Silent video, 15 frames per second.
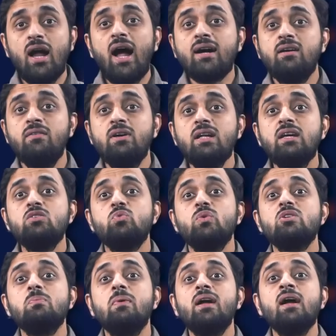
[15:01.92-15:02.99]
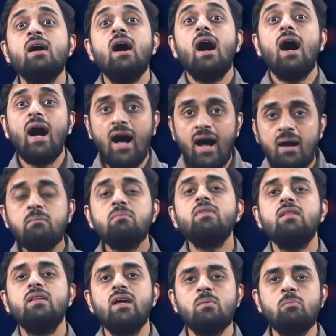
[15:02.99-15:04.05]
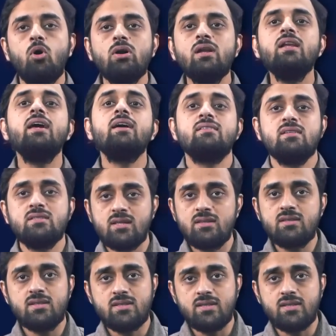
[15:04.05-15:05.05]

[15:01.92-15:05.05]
or activities which may harm their bodily existence